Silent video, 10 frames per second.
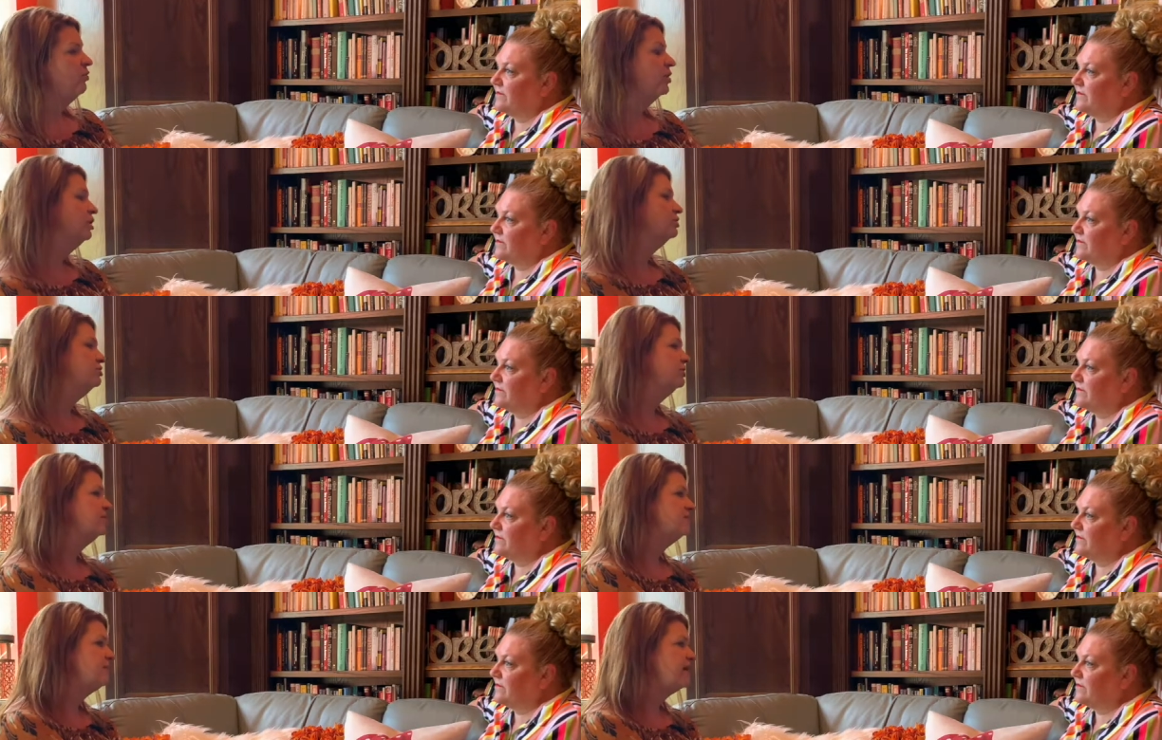Speaker 1: what are you doing
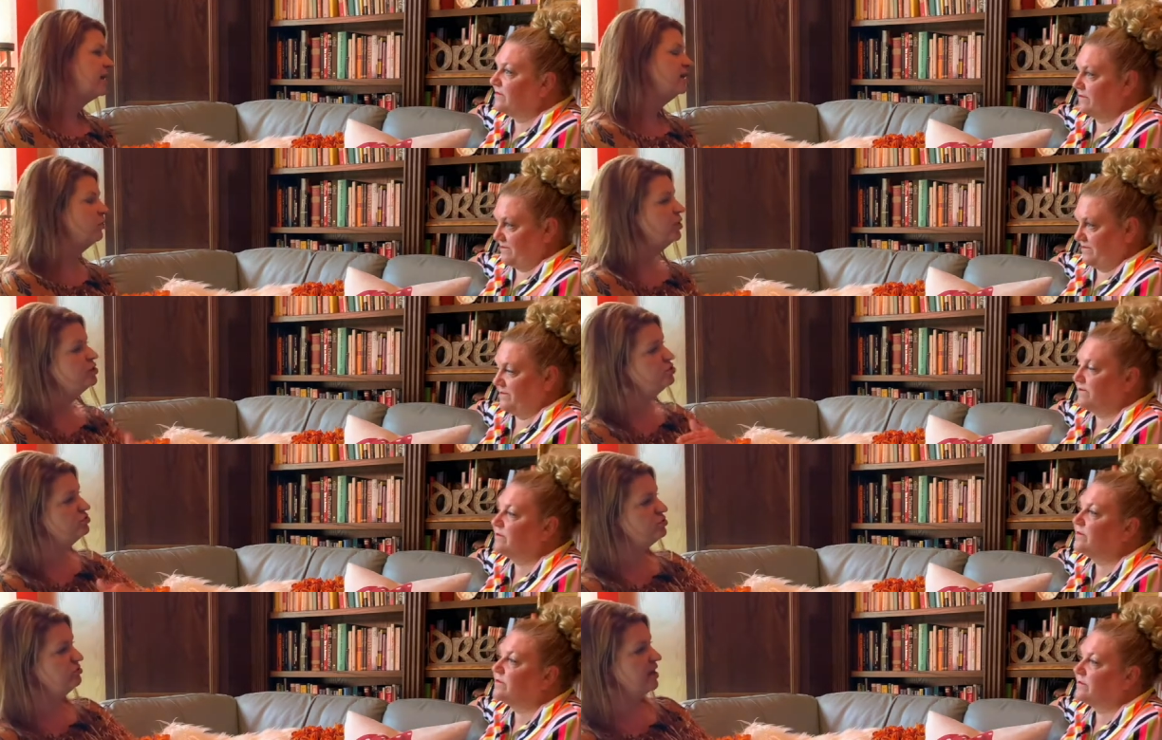this weekend or what did
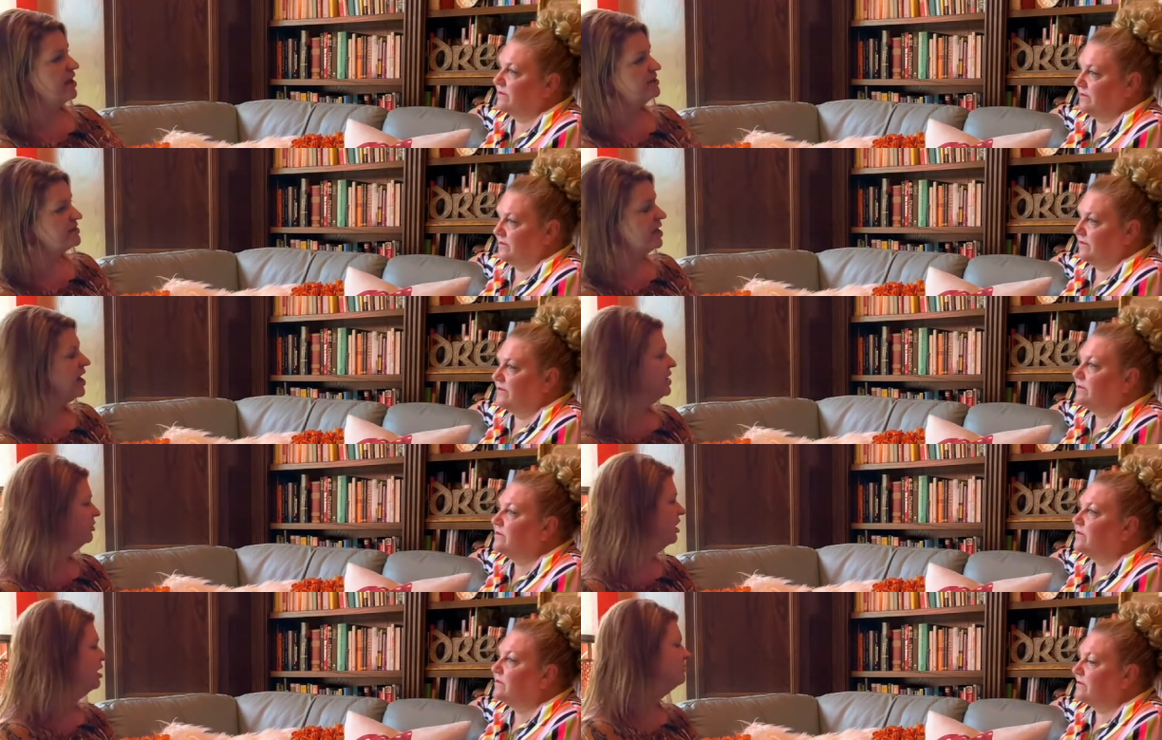you do last night
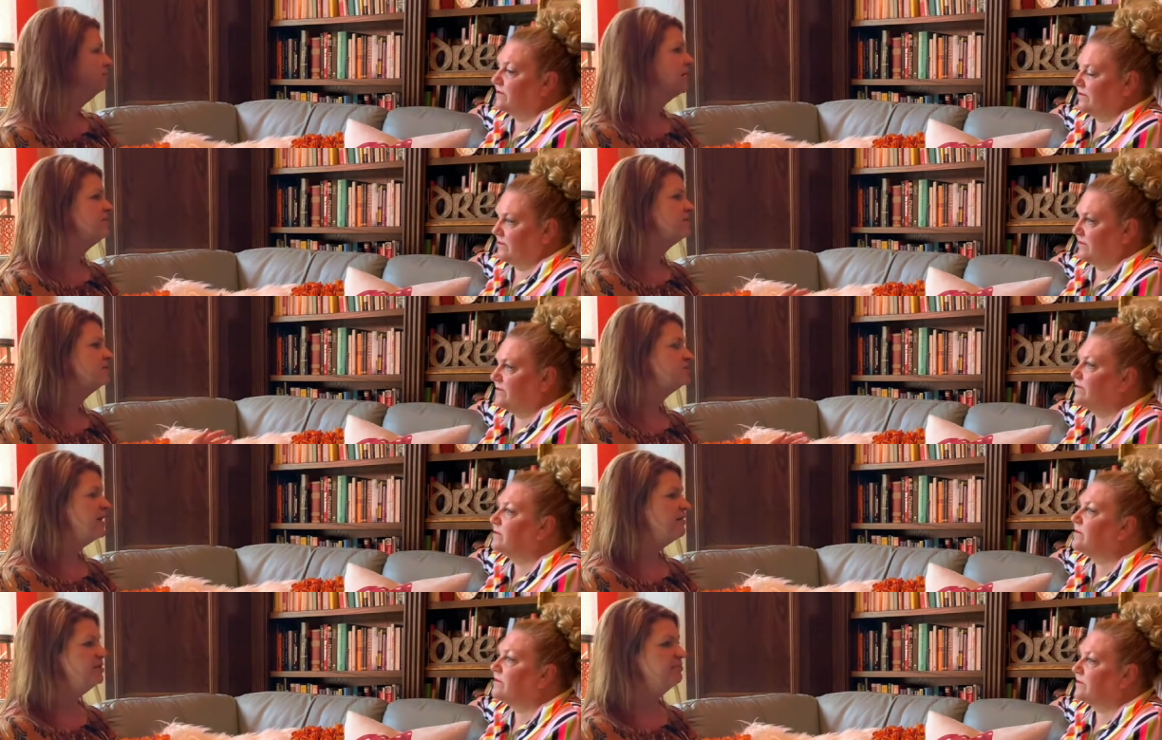or I my sister's
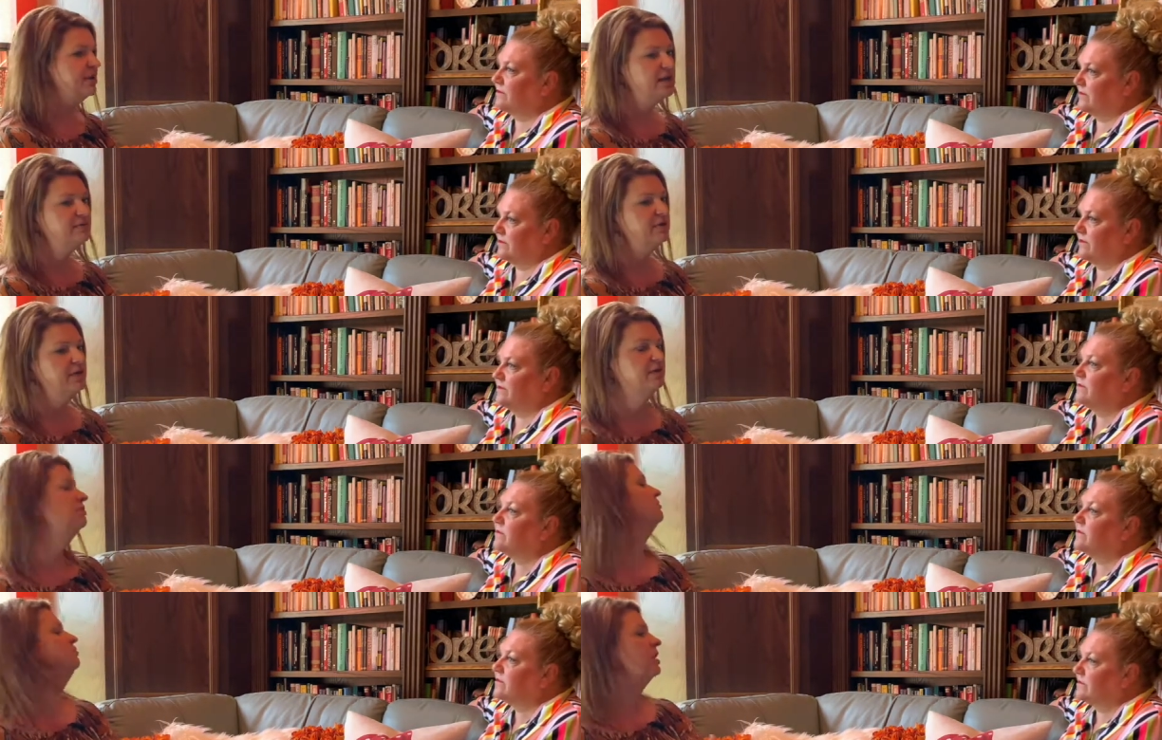having a baby
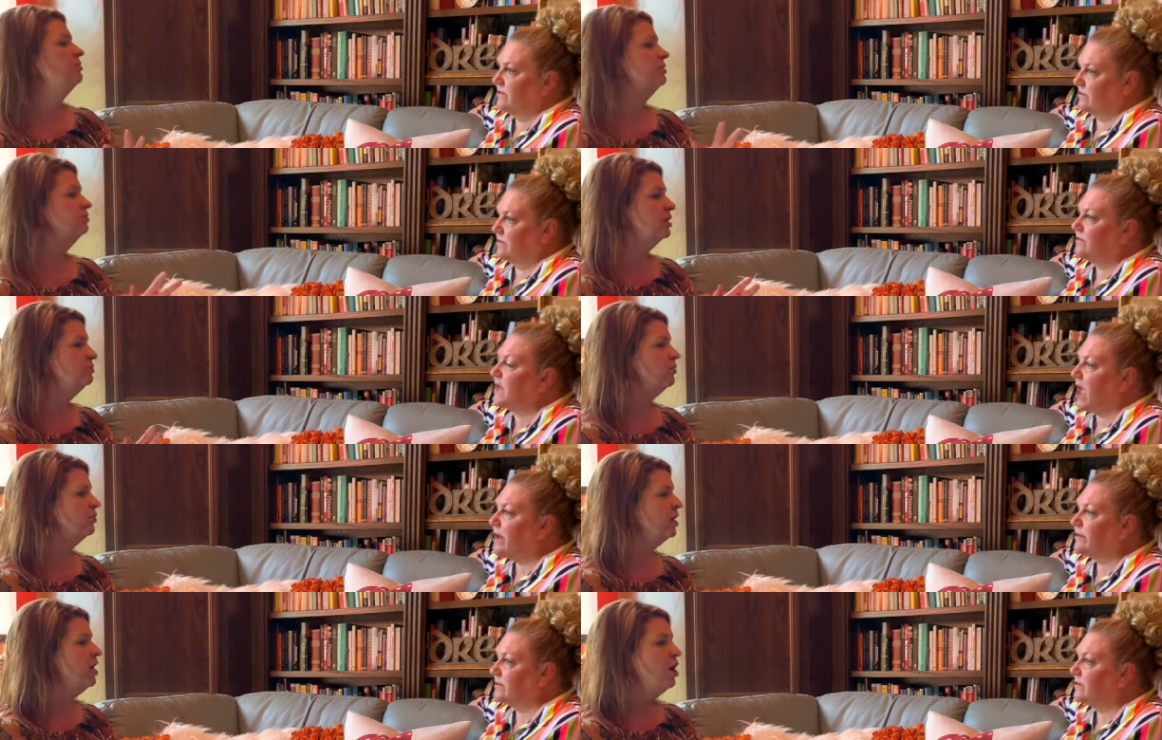and blah blah blah blah,
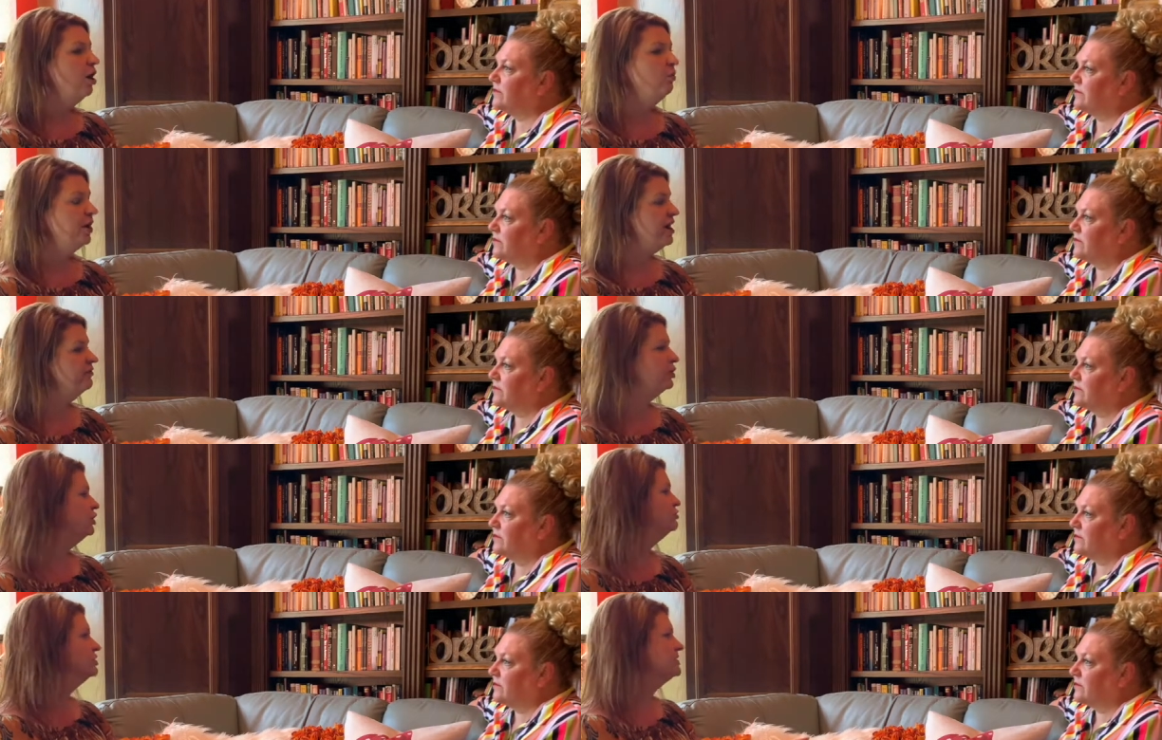yeah. blah or whatever
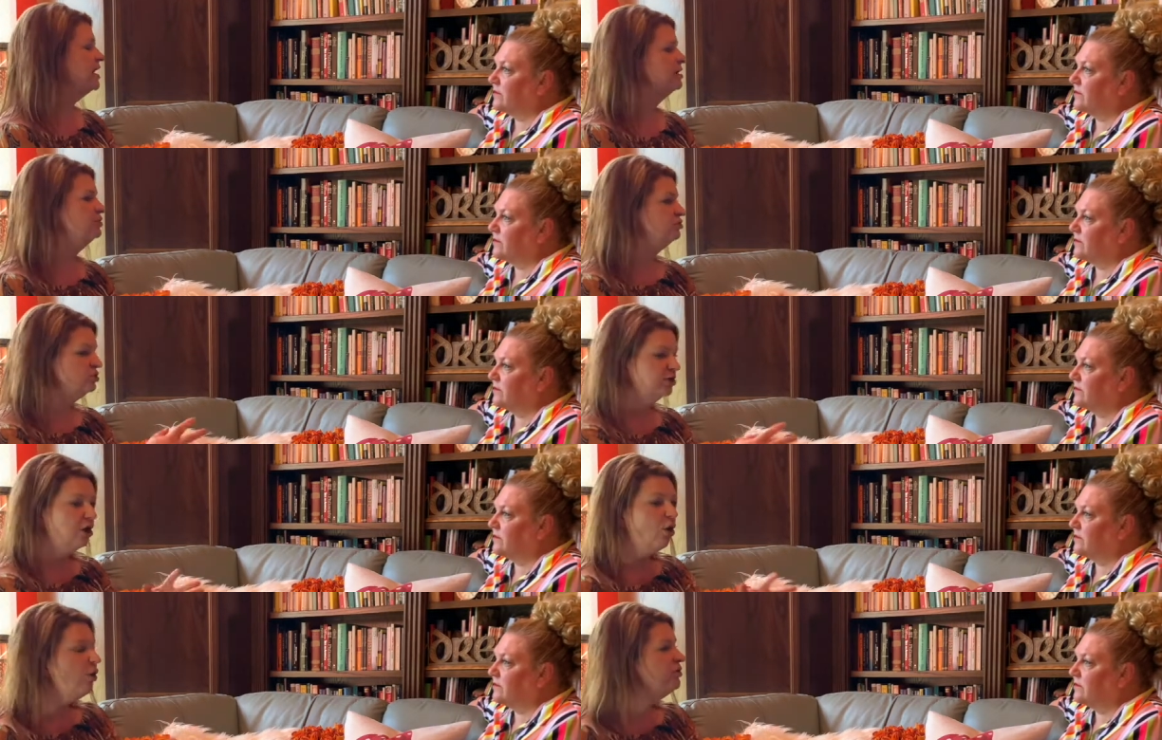and you just you
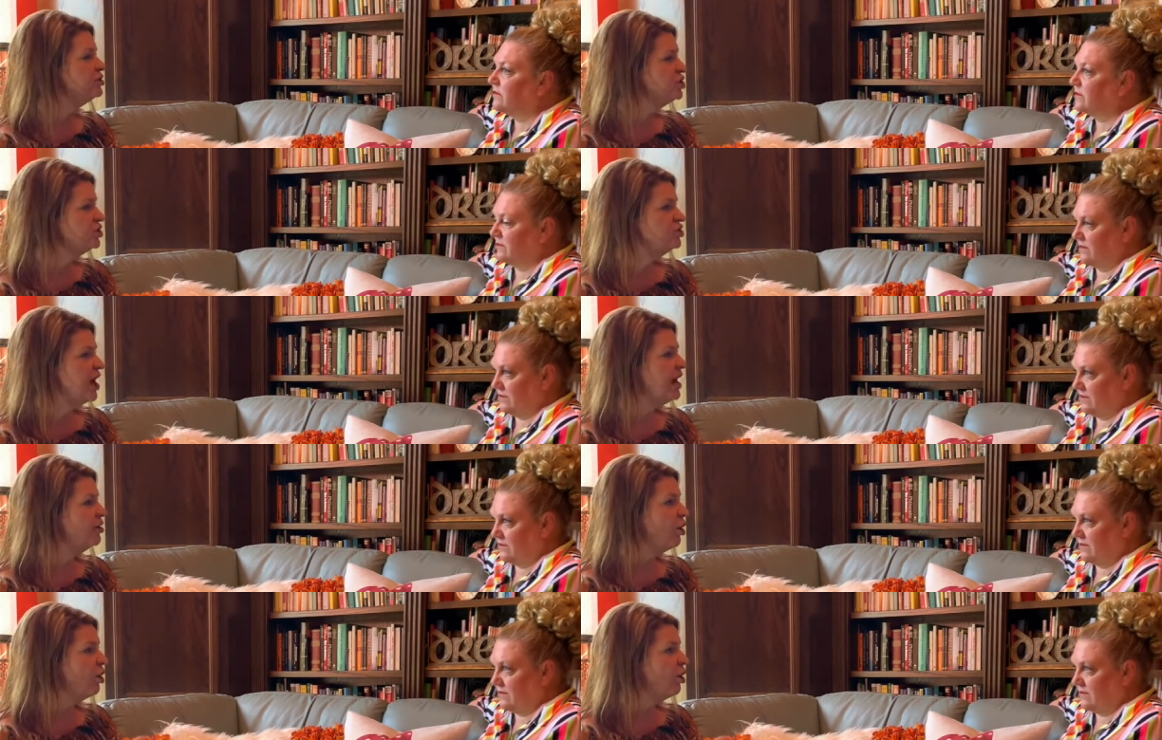the, all the chit chat and